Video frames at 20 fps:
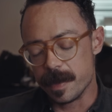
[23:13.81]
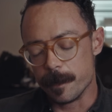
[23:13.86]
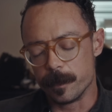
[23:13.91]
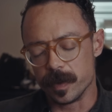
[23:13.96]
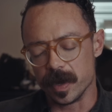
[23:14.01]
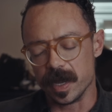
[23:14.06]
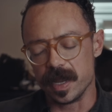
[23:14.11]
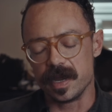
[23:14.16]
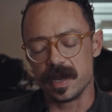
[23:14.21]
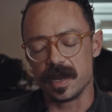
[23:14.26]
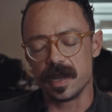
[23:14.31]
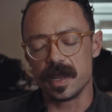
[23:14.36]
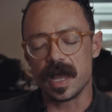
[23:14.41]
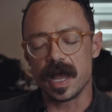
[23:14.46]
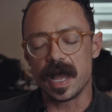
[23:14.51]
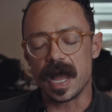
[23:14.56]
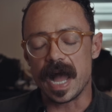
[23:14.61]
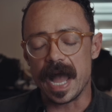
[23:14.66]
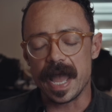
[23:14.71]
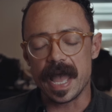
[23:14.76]
But
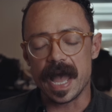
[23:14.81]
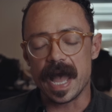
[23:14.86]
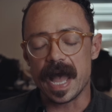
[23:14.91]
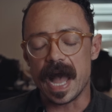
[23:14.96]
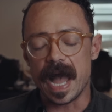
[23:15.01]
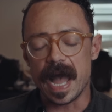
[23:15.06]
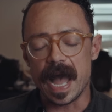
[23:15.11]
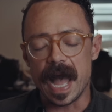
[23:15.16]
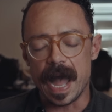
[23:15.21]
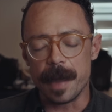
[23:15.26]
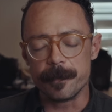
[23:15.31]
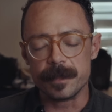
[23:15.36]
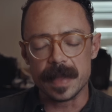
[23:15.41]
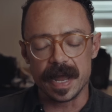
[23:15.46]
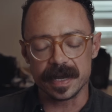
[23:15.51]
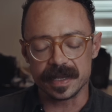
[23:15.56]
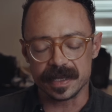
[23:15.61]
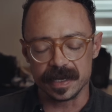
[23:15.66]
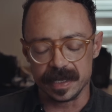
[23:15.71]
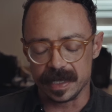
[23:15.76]
I'm
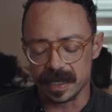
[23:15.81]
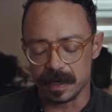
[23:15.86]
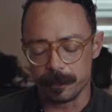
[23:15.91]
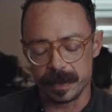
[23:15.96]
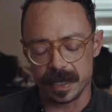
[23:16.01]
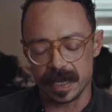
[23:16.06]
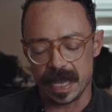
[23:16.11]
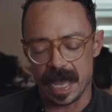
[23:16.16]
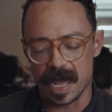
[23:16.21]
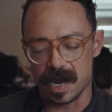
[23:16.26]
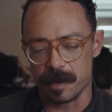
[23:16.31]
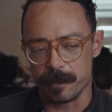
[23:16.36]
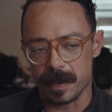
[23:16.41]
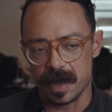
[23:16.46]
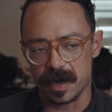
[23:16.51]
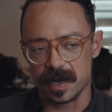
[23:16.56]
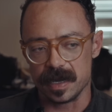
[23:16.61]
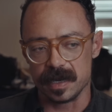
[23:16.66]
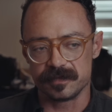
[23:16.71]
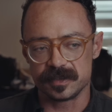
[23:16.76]
not going to get a big head
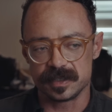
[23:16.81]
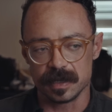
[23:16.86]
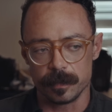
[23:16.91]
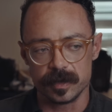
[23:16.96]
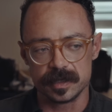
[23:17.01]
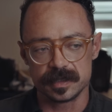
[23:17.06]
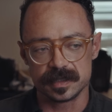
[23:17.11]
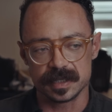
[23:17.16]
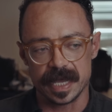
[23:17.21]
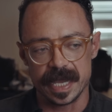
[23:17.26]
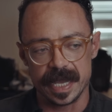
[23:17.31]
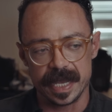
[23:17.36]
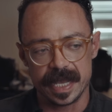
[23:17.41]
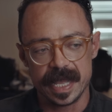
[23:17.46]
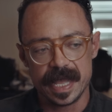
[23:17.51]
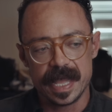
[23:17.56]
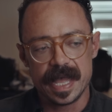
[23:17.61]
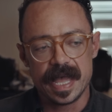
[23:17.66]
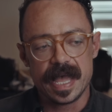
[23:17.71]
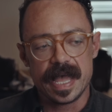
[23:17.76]
about it. If someone's
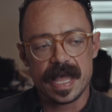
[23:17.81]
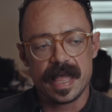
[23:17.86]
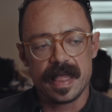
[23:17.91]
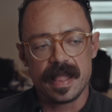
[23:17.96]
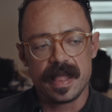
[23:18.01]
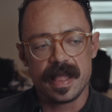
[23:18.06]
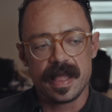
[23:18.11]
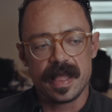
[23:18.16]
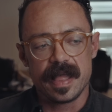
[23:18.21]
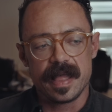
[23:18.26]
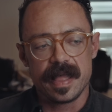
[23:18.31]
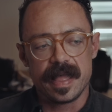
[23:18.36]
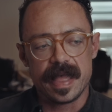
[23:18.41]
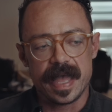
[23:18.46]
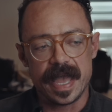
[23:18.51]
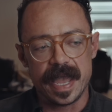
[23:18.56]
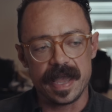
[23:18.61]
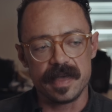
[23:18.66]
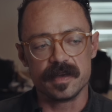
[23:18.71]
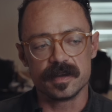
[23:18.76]
like,
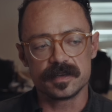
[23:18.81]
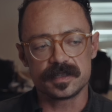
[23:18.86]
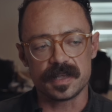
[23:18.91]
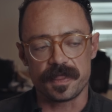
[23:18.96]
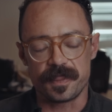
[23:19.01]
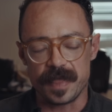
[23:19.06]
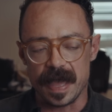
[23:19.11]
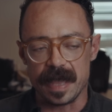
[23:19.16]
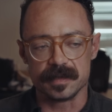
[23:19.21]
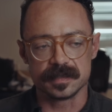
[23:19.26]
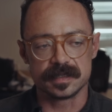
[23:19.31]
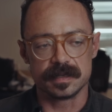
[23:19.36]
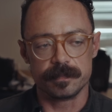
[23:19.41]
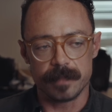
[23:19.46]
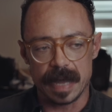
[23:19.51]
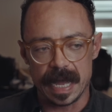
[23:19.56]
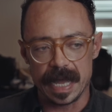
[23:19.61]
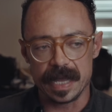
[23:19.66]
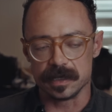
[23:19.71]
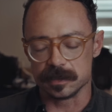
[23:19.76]
hey, there's 1,000
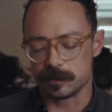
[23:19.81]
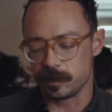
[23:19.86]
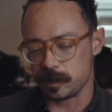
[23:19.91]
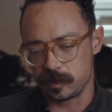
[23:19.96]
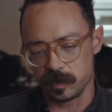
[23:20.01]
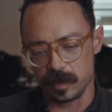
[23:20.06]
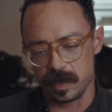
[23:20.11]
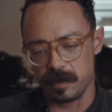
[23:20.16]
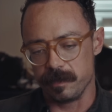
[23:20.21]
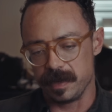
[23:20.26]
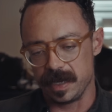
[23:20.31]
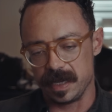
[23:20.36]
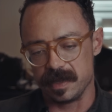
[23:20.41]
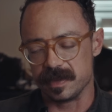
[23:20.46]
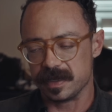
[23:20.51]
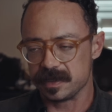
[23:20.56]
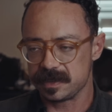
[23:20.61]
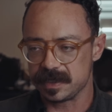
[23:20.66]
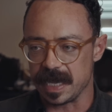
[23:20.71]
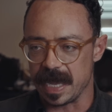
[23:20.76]
miles between me
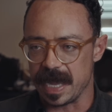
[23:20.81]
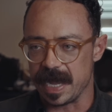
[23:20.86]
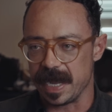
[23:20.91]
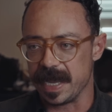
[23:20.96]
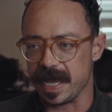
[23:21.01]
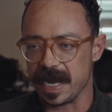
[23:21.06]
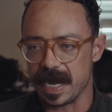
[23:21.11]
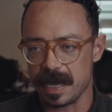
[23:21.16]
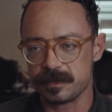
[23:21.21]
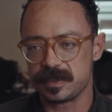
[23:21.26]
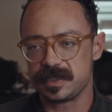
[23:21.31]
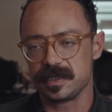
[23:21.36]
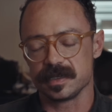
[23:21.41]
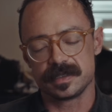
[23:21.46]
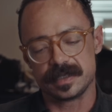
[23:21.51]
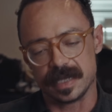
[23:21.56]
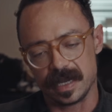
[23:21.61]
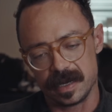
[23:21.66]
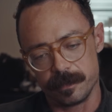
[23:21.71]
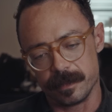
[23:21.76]
and this guy, and I'm still
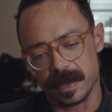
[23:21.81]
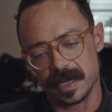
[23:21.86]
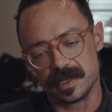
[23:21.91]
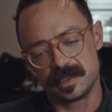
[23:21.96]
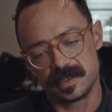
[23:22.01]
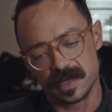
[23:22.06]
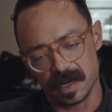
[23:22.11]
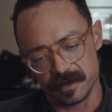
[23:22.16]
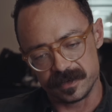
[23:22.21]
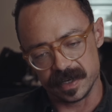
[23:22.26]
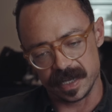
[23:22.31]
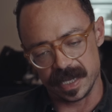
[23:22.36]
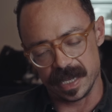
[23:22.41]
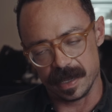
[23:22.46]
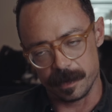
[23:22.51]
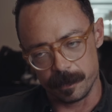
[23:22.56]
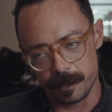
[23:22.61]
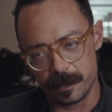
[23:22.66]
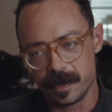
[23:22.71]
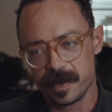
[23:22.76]
sending my stuff to
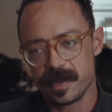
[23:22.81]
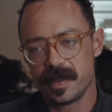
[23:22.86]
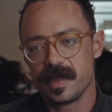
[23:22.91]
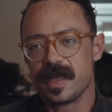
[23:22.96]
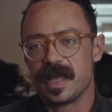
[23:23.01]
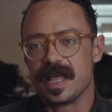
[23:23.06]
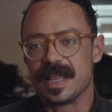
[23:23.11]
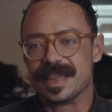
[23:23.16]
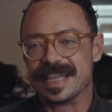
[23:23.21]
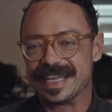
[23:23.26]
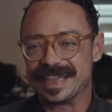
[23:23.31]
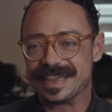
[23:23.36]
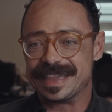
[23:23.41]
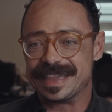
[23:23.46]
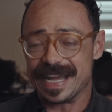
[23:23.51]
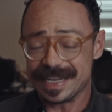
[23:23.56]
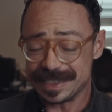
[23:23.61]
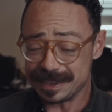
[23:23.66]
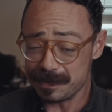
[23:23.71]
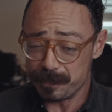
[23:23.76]
him, like,
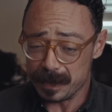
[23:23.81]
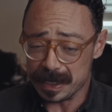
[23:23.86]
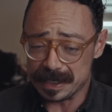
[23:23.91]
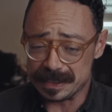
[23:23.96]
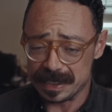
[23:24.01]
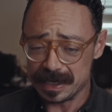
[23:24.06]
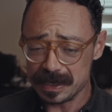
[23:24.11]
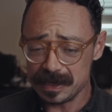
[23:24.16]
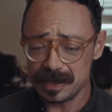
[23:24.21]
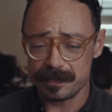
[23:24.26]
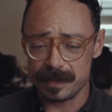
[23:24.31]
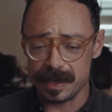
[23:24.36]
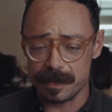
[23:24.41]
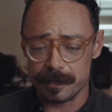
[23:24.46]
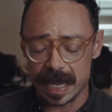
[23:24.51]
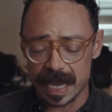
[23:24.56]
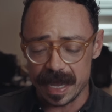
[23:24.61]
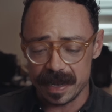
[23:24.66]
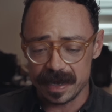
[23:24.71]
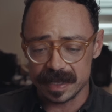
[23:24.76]
that's a big deal to me,
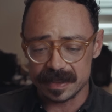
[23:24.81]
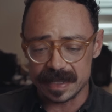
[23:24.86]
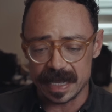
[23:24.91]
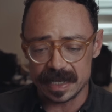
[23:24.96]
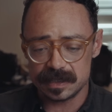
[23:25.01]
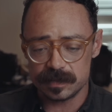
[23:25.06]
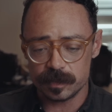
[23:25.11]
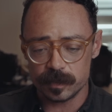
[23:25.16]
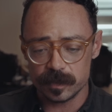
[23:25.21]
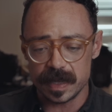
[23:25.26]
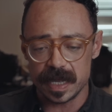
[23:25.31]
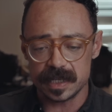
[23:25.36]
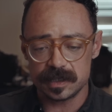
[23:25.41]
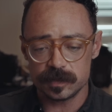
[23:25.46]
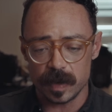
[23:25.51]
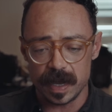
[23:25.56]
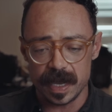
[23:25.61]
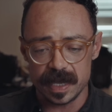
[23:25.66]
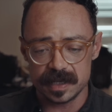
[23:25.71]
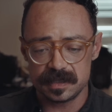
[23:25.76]
man. Like, that's
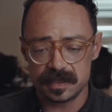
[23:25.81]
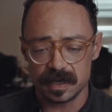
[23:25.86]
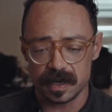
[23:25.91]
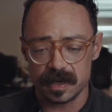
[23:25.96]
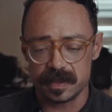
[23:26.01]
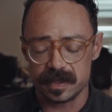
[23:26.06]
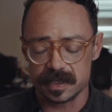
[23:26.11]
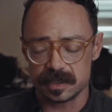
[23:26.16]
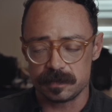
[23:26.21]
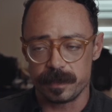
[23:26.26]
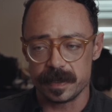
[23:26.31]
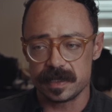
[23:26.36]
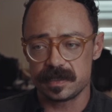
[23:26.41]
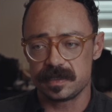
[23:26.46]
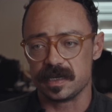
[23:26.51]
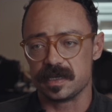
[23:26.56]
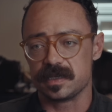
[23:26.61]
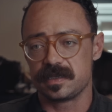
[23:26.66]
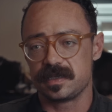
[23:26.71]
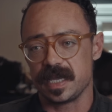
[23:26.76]
why I started this
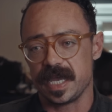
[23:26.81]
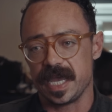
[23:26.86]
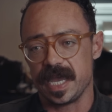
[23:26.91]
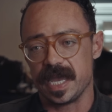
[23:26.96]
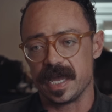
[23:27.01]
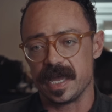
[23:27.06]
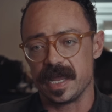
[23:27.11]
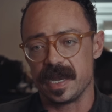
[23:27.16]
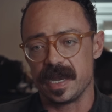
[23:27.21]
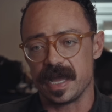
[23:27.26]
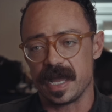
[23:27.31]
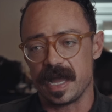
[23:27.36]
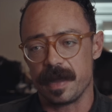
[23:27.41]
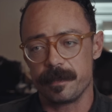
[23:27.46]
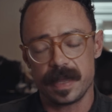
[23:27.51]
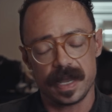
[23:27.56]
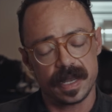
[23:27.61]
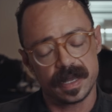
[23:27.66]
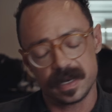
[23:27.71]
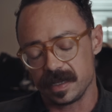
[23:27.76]
business, and
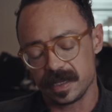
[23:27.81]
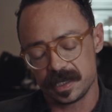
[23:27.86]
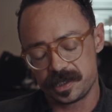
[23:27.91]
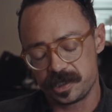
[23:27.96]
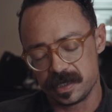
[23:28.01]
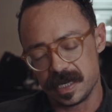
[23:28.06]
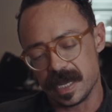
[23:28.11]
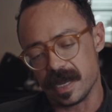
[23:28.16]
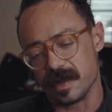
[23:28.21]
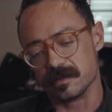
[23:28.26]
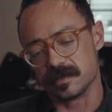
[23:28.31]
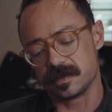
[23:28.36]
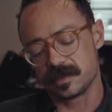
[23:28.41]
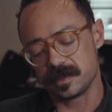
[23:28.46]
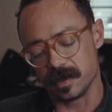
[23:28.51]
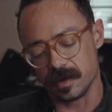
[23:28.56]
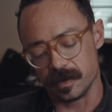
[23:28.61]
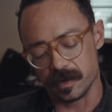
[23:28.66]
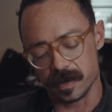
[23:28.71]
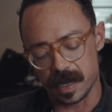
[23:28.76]
I'm not going to let you down.
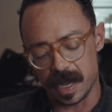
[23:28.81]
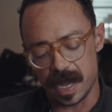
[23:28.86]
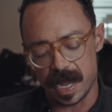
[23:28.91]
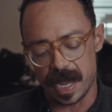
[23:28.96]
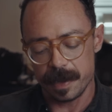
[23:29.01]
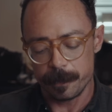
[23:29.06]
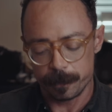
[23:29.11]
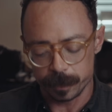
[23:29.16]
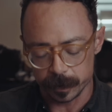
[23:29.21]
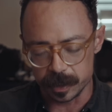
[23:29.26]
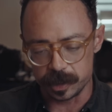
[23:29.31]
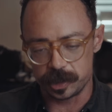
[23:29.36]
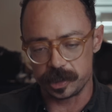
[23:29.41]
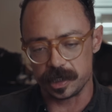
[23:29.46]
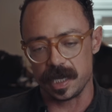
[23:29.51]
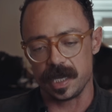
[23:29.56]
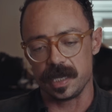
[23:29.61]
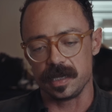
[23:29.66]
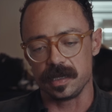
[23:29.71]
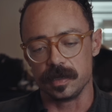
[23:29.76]
So I
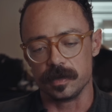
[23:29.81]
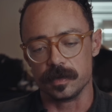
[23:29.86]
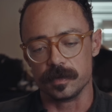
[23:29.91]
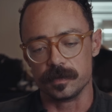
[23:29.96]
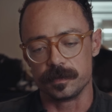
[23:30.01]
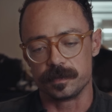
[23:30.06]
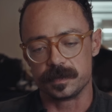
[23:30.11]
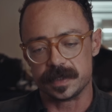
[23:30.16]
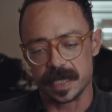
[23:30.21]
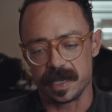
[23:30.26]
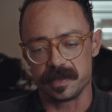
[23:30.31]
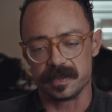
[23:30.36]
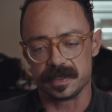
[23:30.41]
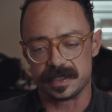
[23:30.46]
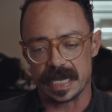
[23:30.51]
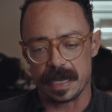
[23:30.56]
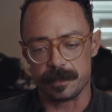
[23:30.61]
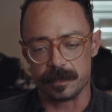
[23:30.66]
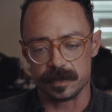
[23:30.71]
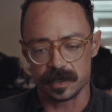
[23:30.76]
appreciate you taking the
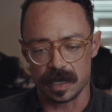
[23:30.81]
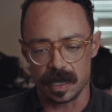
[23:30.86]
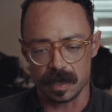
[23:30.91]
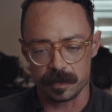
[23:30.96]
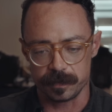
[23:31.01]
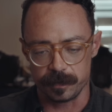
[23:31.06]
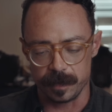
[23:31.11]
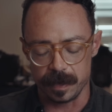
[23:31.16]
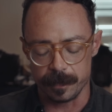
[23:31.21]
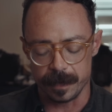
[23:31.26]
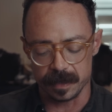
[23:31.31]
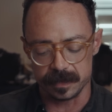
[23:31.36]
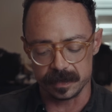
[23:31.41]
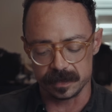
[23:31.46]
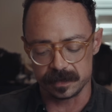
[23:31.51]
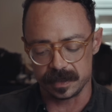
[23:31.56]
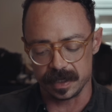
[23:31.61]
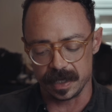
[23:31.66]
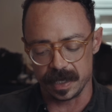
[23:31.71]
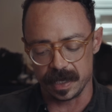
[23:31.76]
time to talk with me about
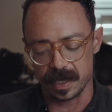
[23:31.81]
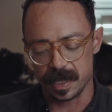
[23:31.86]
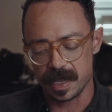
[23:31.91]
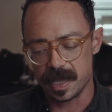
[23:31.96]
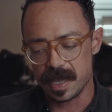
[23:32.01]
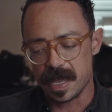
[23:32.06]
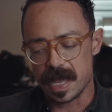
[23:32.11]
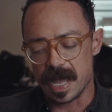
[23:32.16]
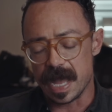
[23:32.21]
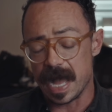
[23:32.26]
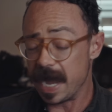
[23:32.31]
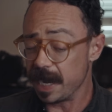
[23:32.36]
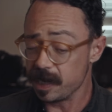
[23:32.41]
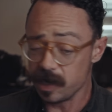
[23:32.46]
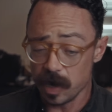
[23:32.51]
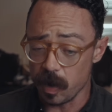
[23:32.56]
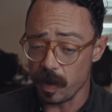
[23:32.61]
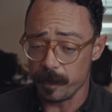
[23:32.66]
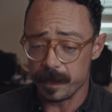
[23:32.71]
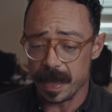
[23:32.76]
this thing. I
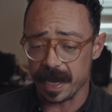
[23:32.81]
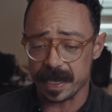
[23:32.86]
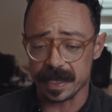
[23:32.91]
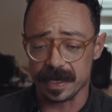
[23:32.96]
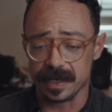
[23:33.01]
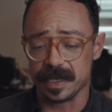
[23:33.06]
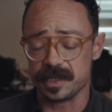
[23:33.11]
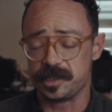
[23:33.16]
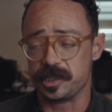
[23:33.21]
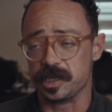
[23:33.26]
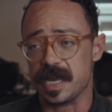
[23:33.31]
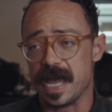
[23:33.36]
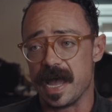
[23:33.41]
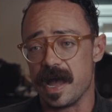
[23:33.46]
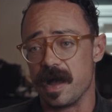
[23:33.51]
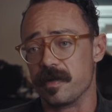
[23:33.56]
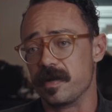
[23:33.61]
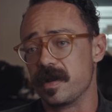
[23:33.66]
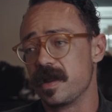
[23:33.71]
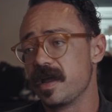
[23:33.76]
know I'm not going to let you
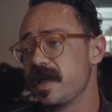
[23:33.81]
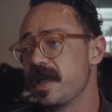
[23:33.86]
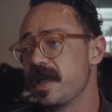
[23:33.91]
down.